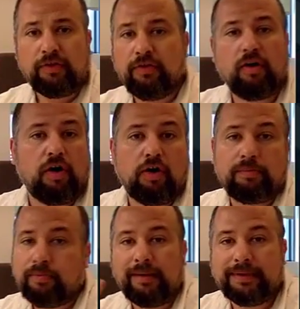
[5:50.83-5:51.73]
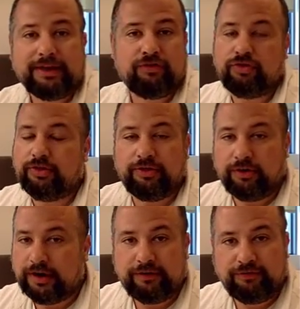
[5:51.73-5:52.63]
There are probably
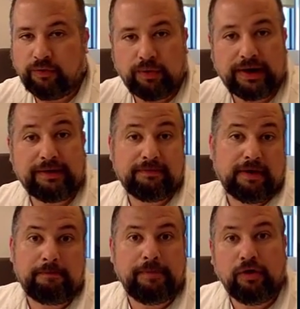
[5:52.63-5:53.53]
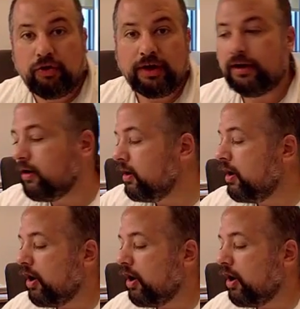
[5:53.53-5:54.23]
30, 40, a million